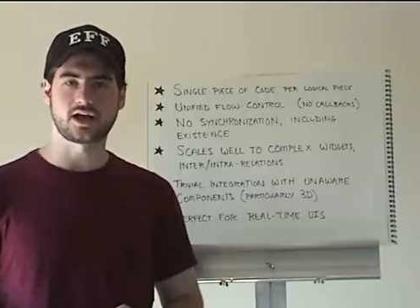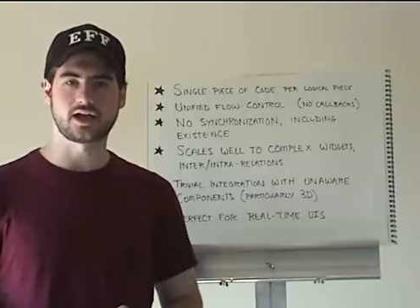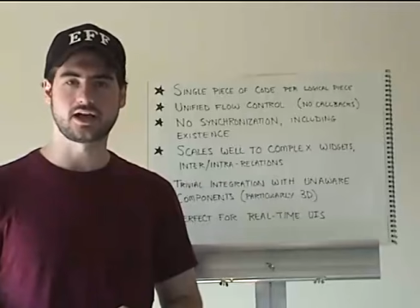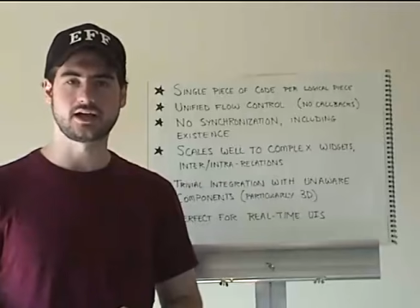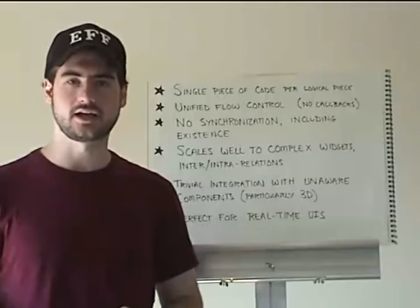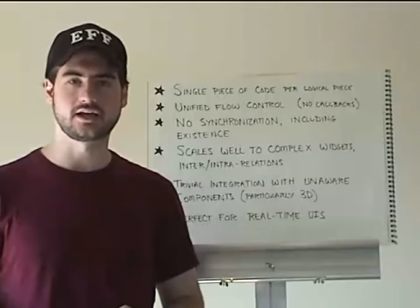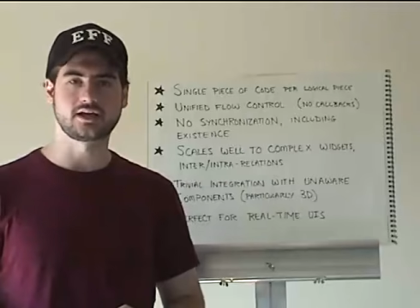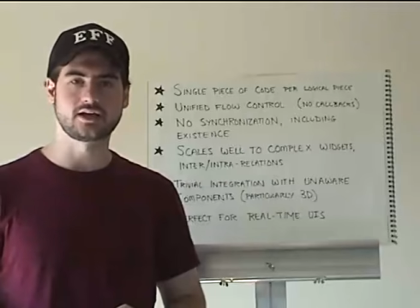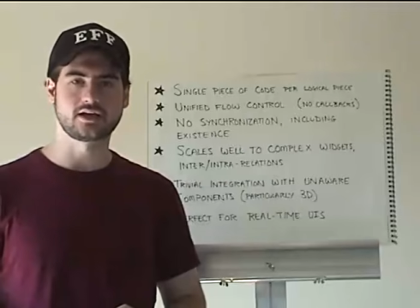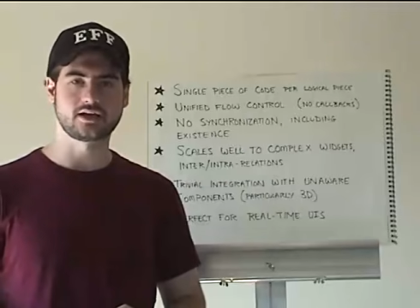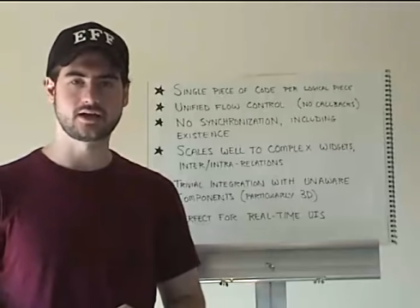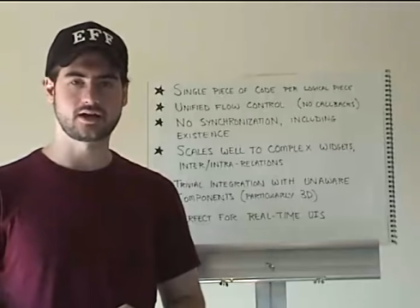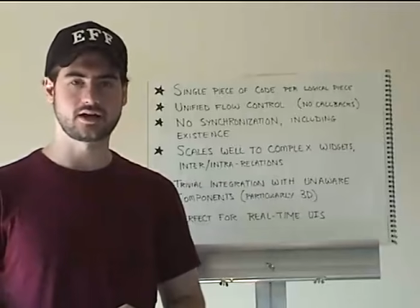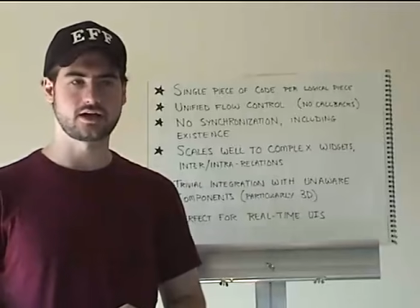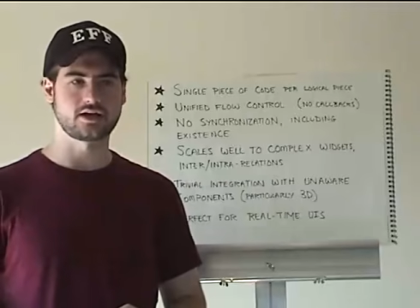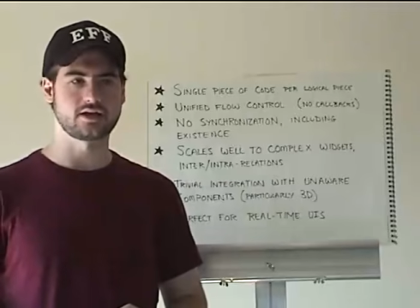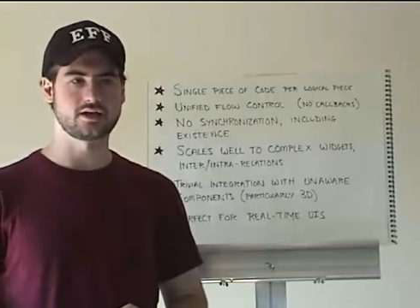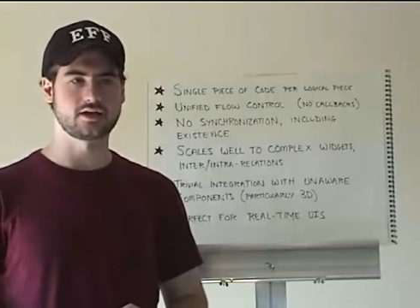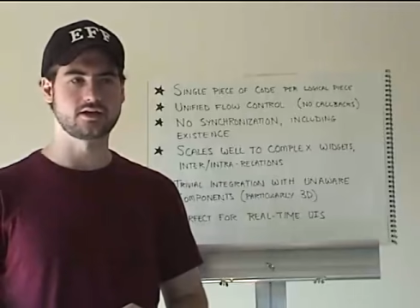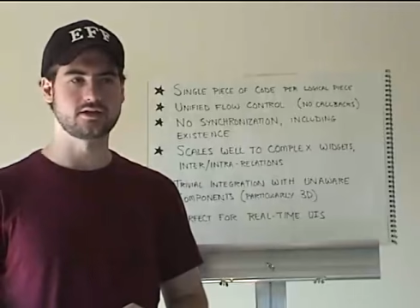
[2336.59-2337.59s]
I
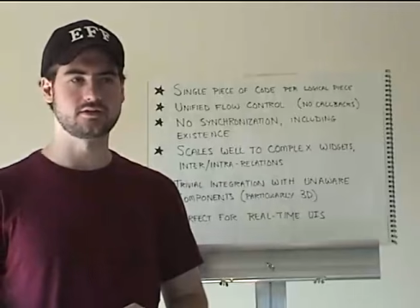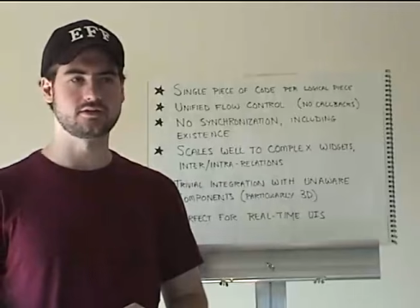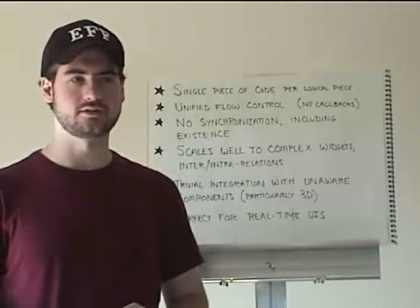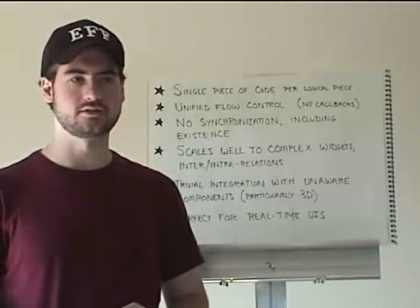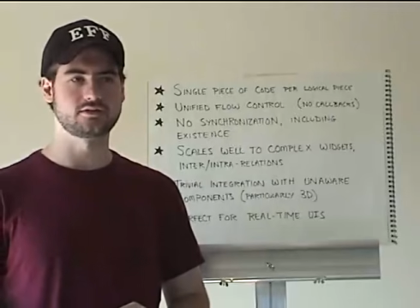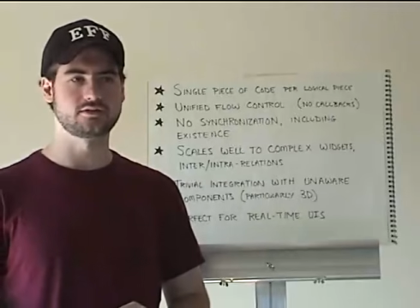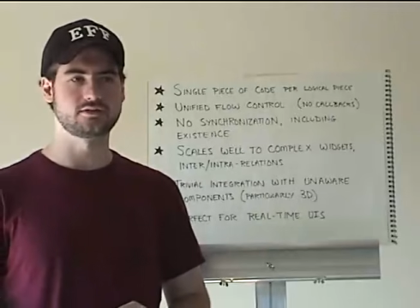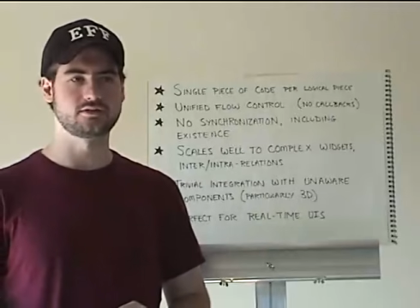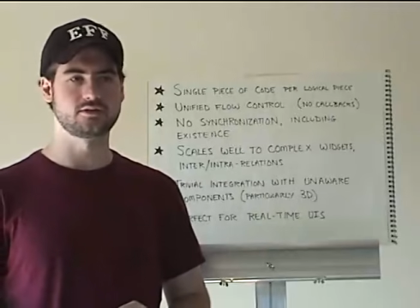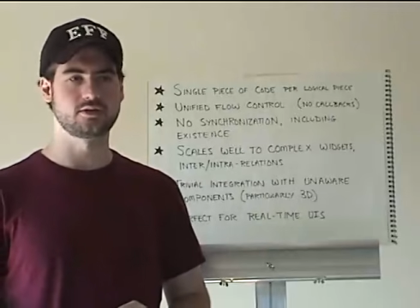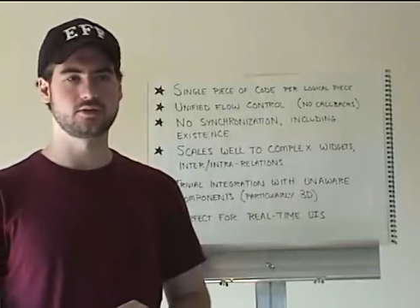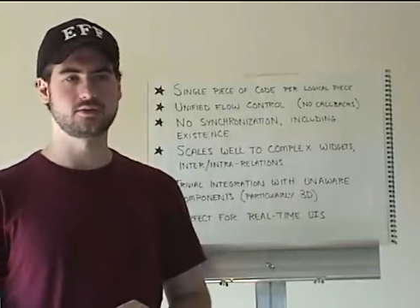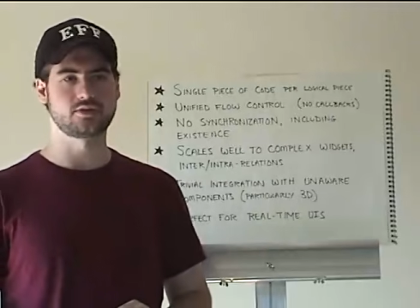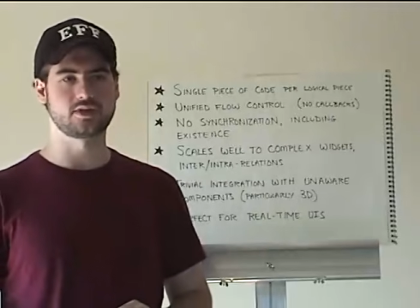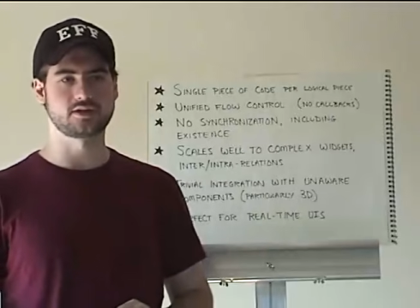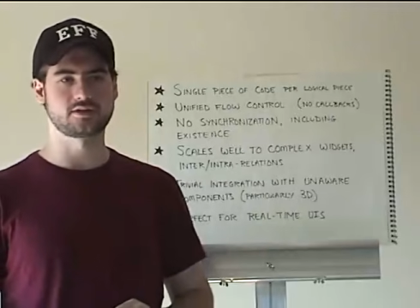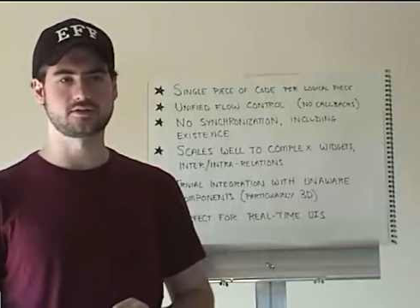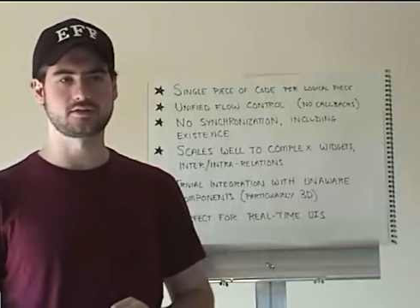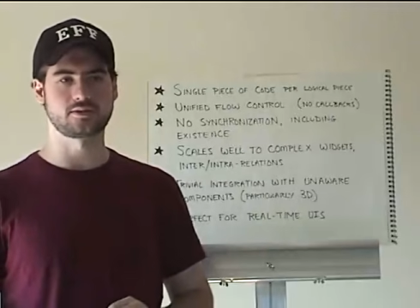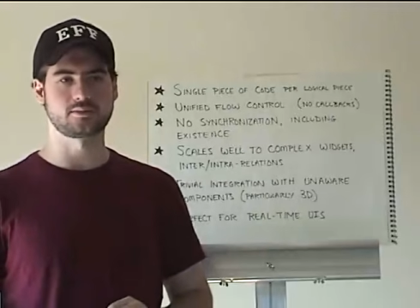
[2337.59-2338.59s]
know
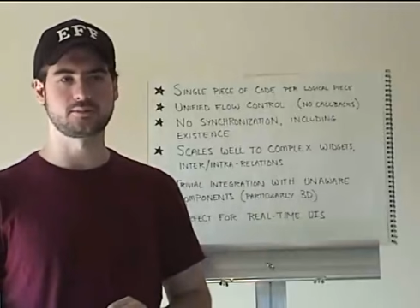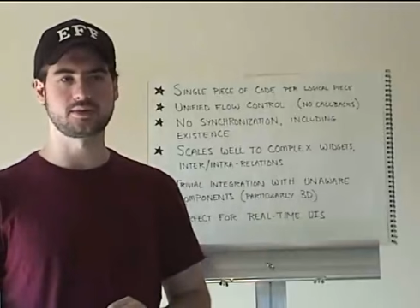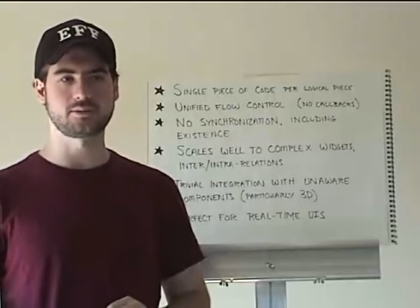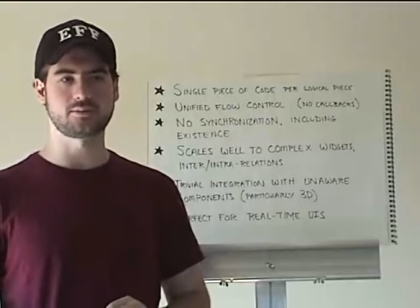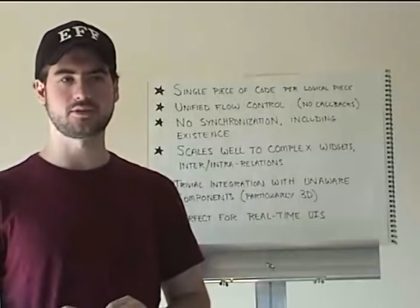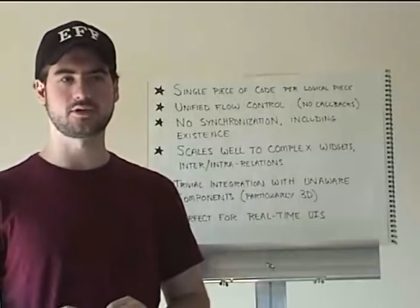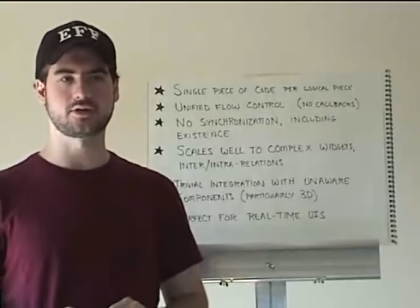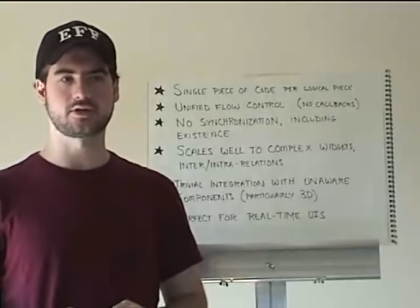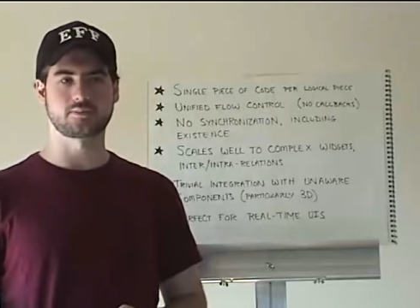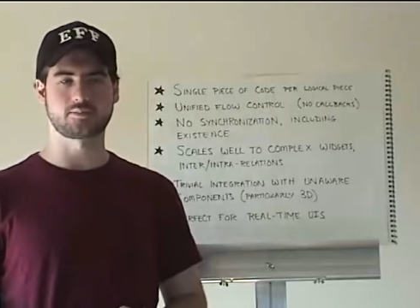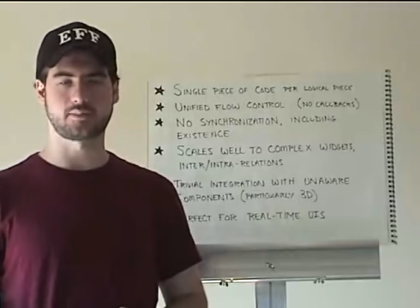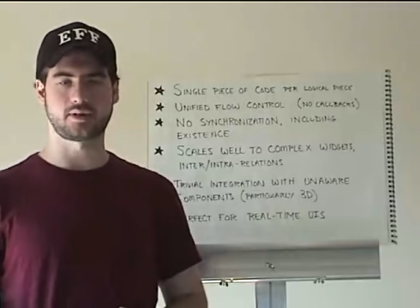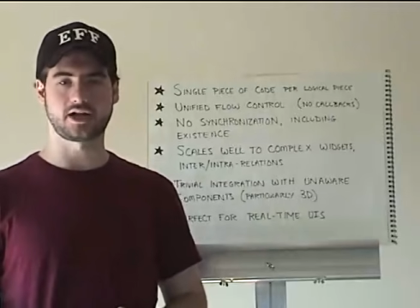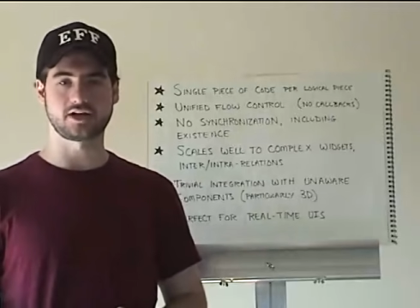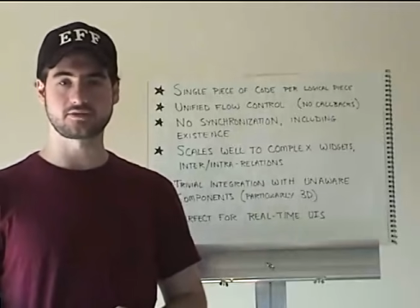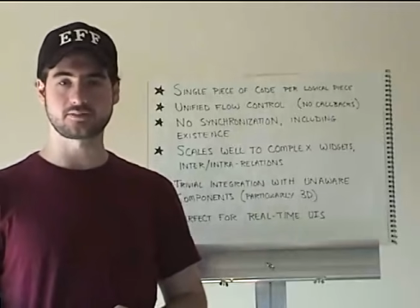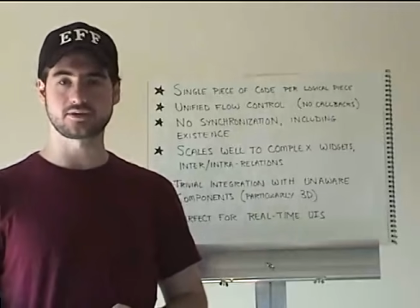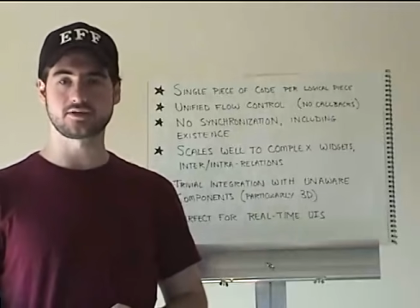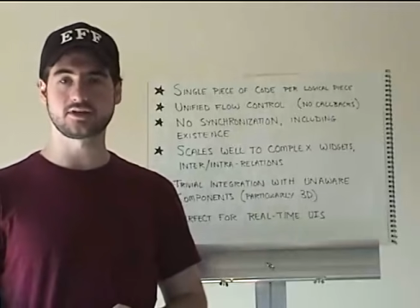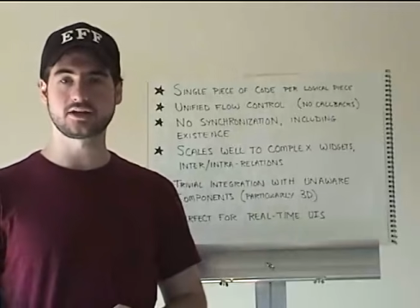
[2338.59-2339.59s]
that some people are
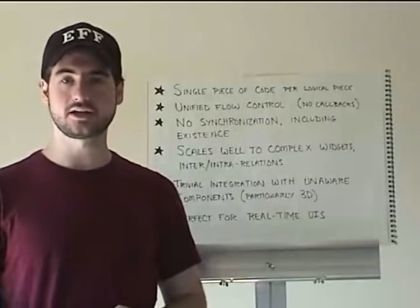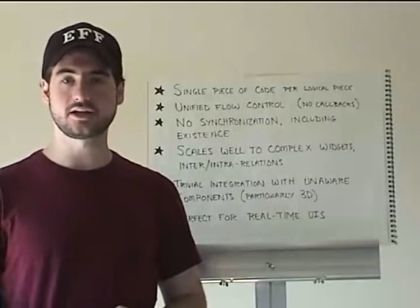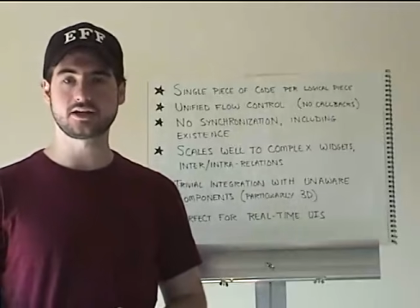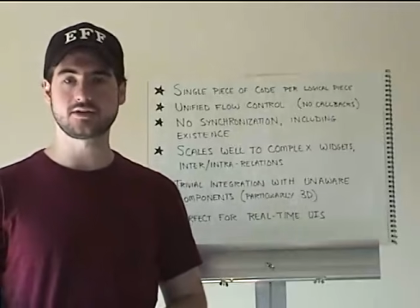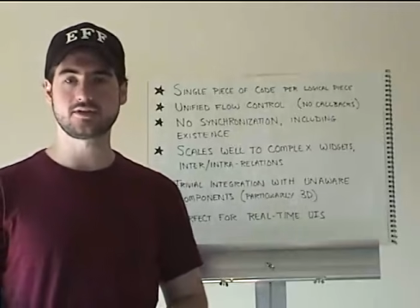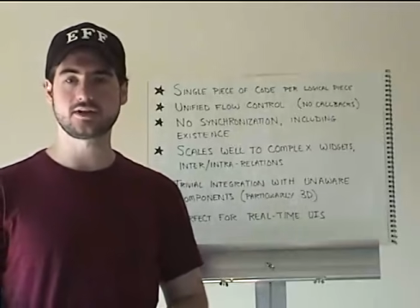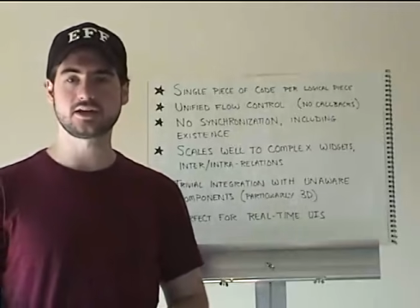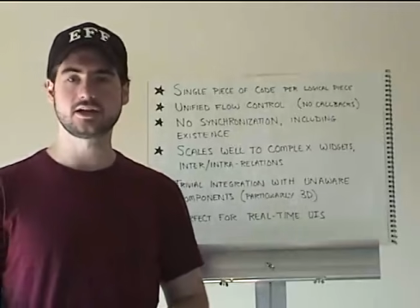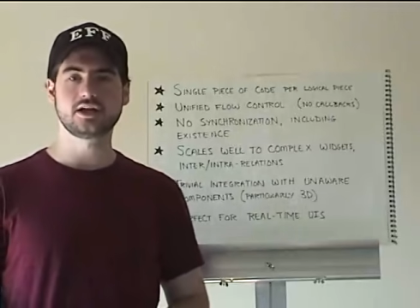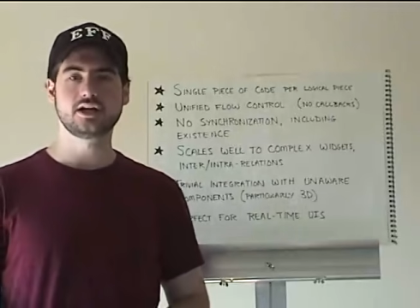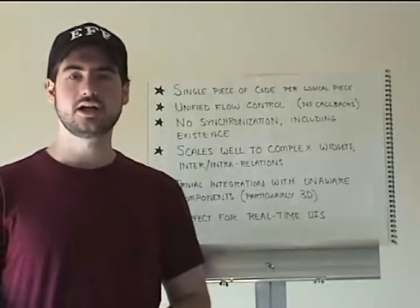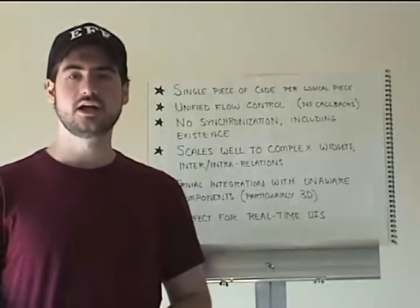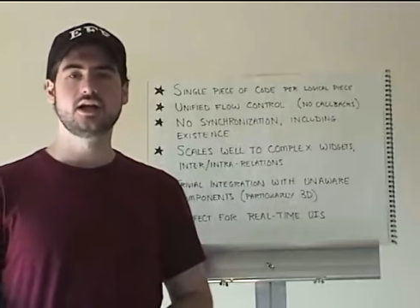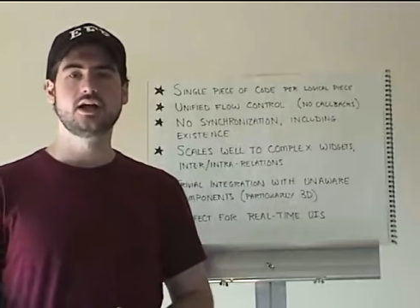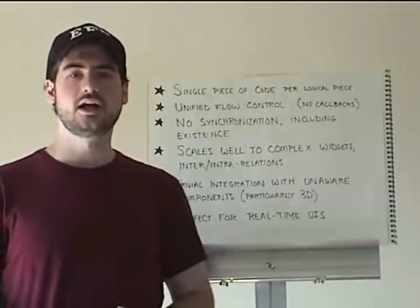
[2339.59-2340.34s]
possibly thinking of it,